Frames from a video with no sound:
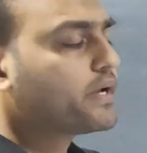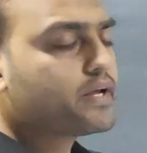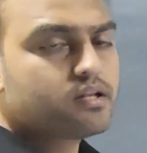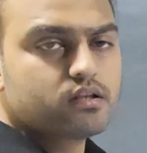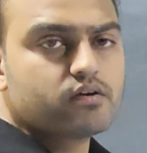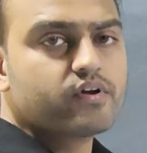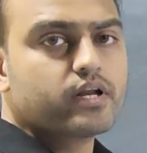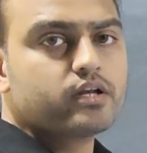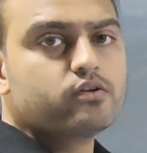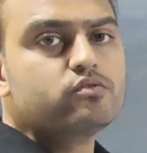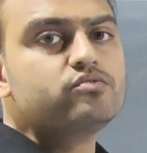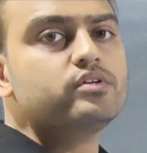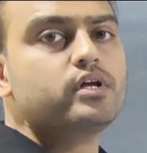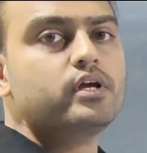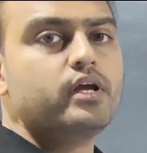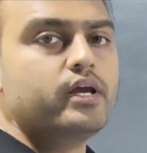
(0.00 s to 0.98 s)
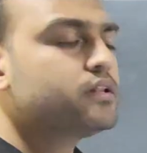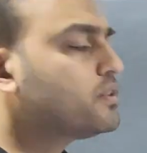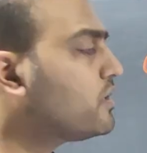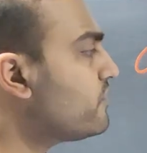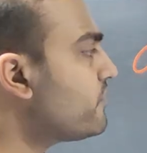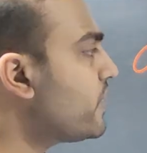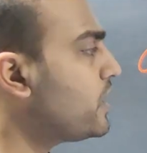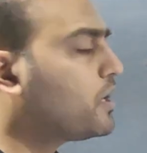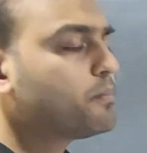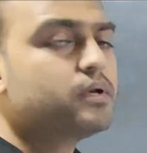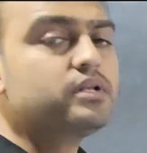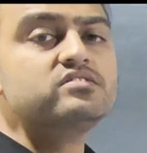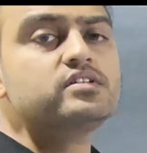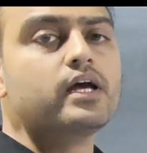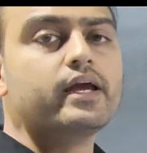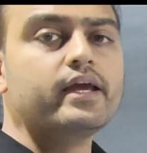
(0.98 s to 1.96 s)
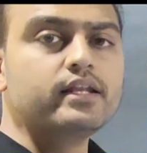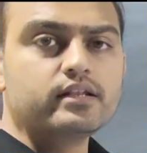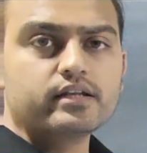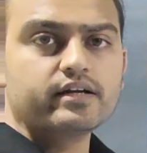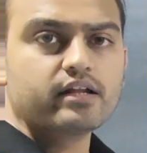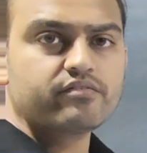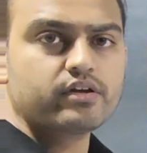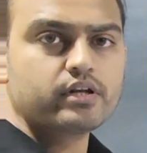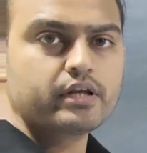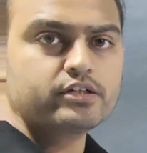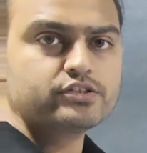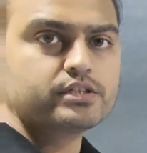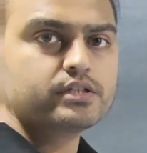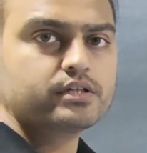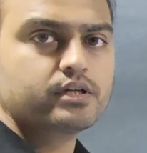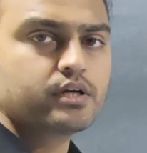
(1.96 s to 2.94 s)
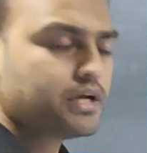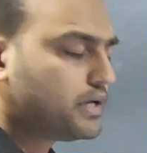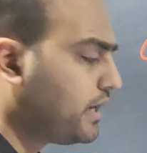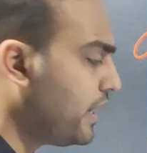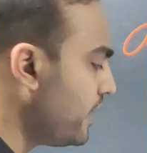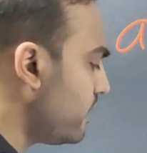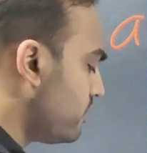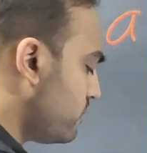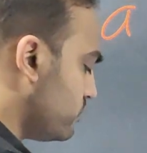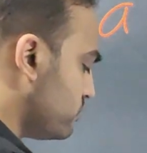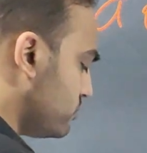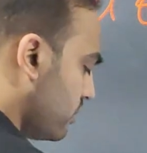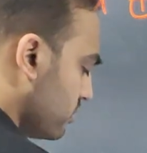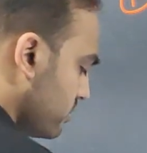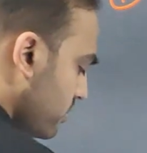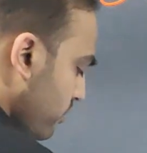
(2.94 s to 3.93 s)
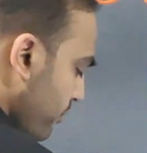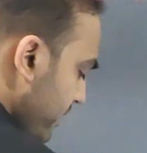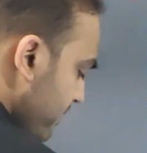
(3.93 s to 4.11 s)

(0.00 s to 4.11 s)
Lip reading: Plug in the values in the variables in the definition, right, to solve the